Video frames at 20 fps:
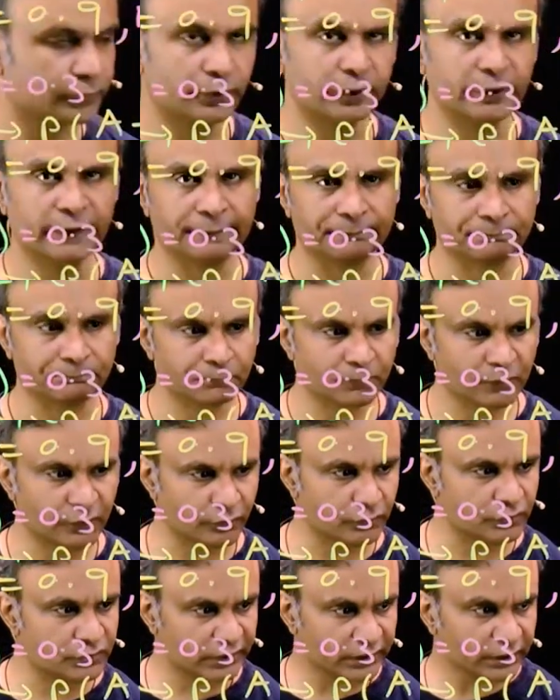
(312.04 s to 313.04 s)
Okay,
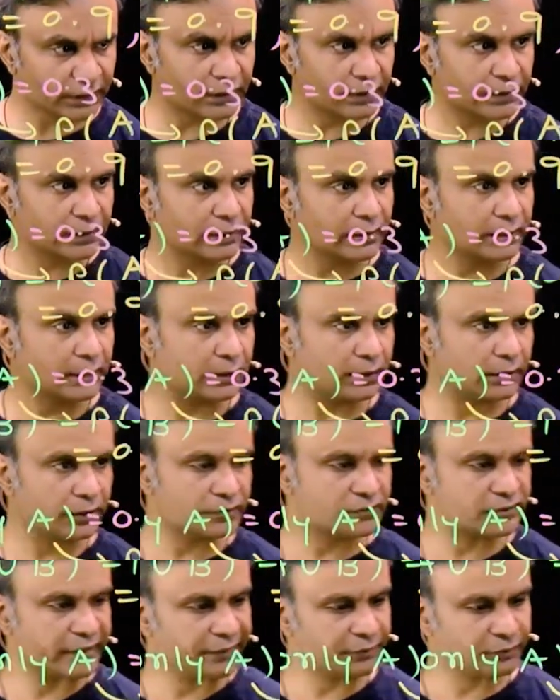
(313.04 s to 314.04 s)
using
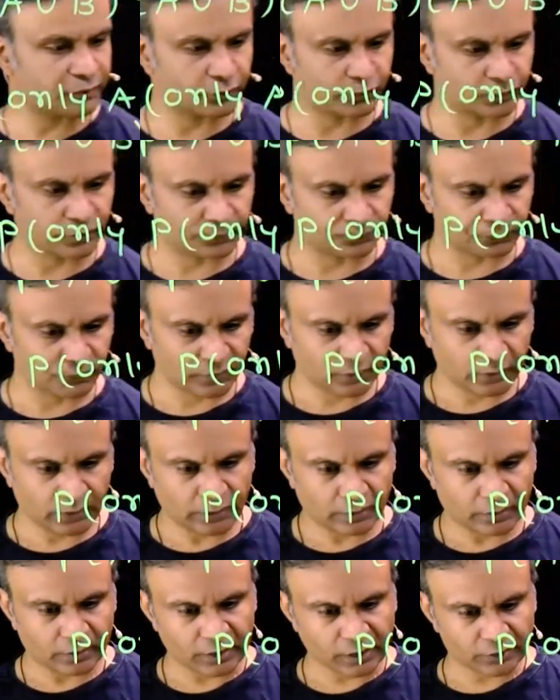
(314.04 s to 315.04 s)
set theory.
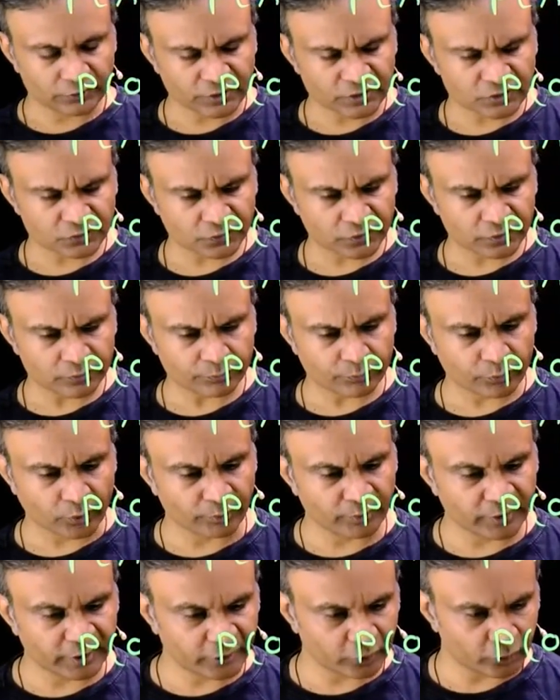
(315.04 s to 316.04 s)
Now this one,
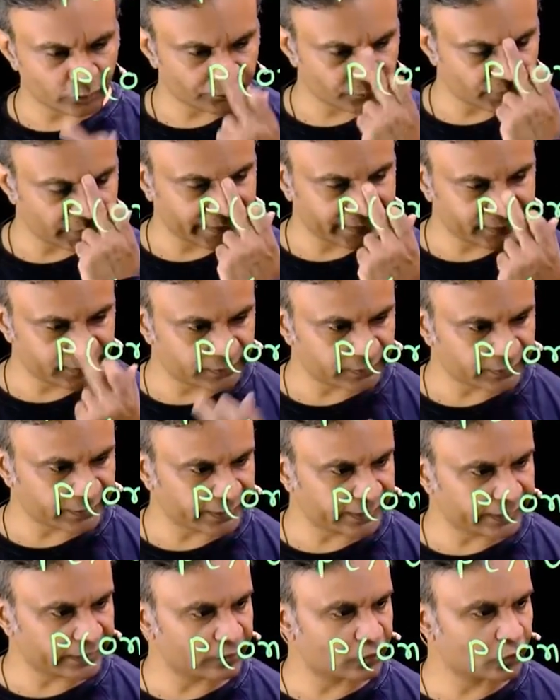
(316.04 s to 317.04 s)
probability of neither
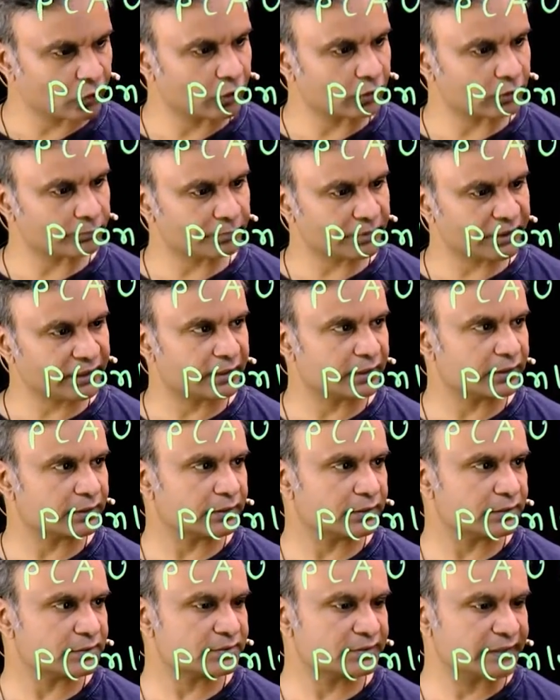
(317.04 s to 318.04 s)
A nor B
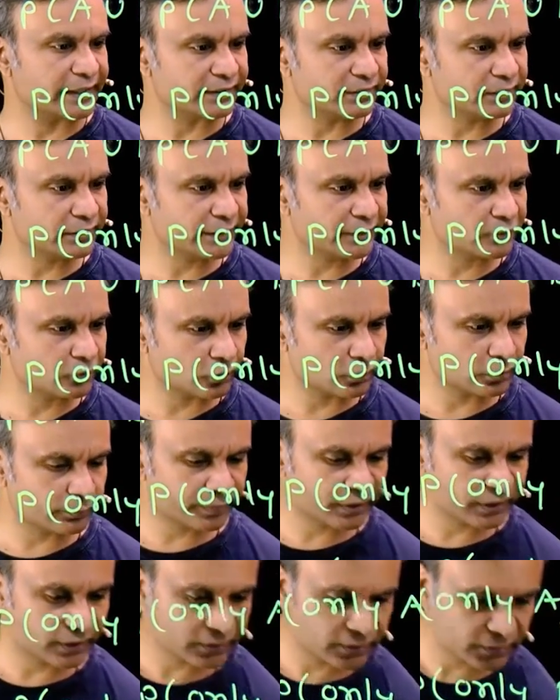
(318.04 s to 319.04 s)
occurs. Neither A nor
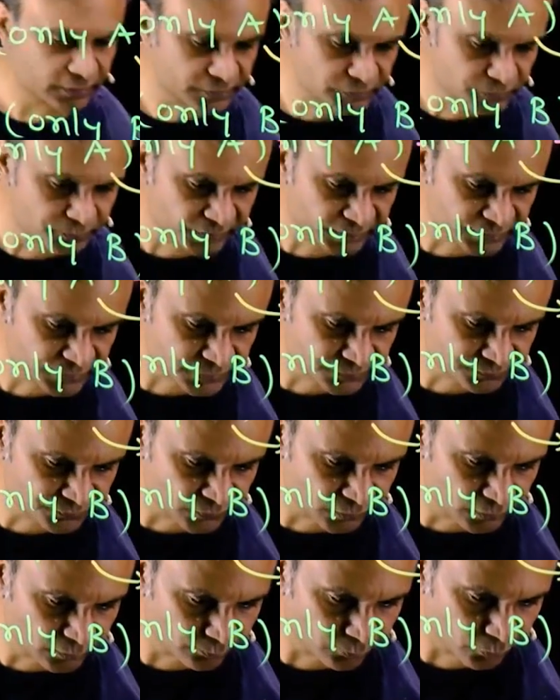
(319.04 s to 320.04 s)
B occurs means
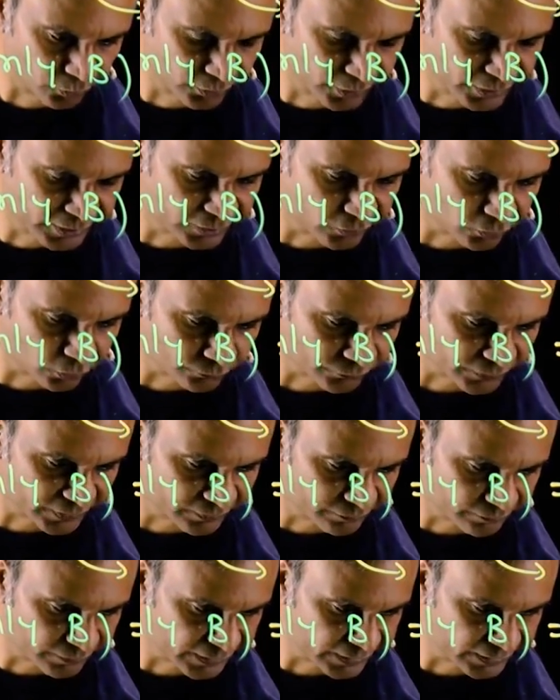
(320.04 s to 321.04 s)
probability of
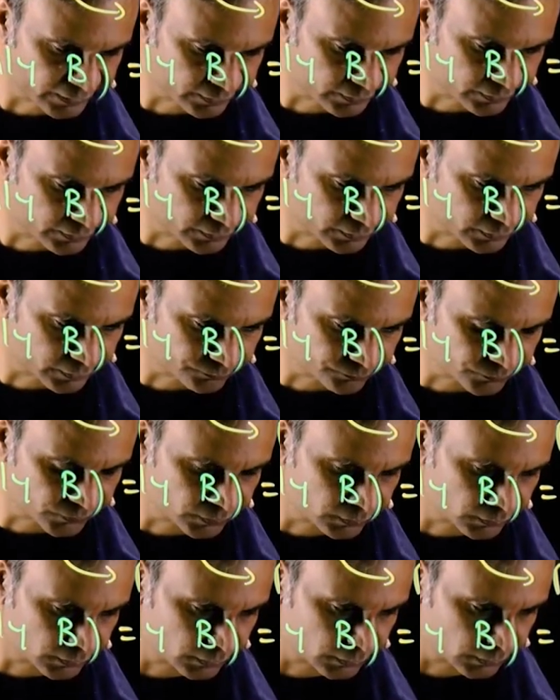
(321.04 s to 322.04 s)
event
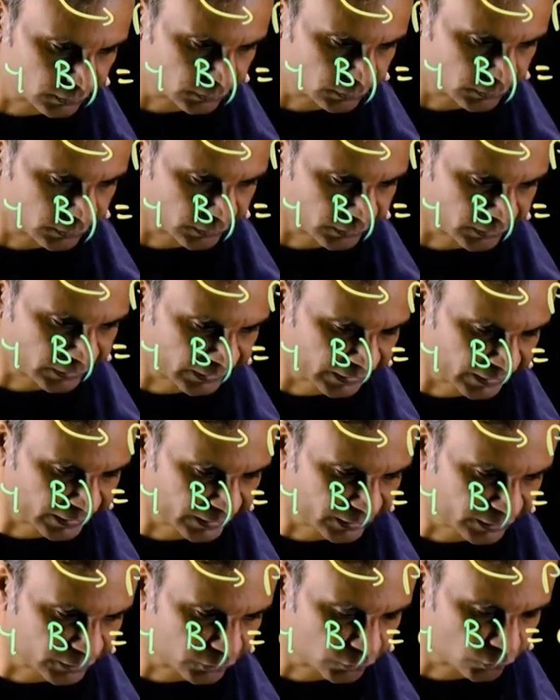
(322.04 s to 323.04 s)

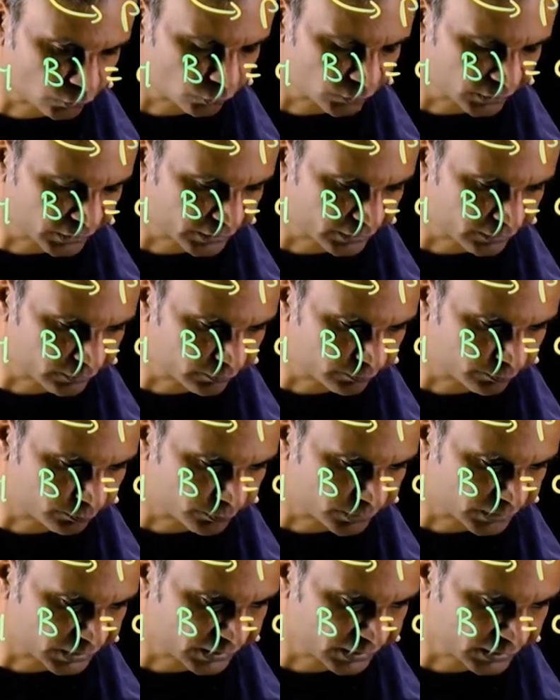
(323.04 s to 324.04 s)
A union
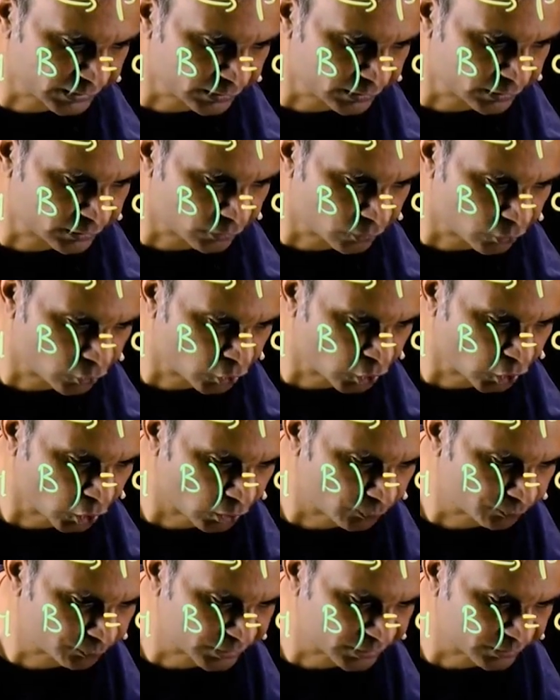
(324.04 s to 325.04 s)
B
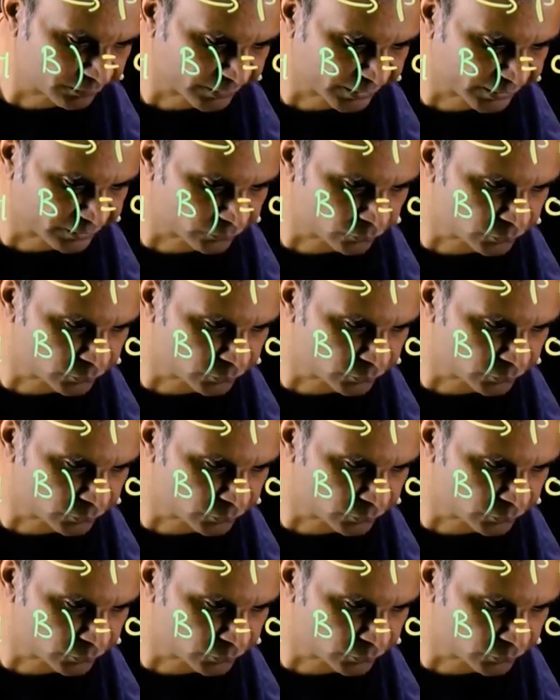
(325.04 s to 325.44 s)
complement.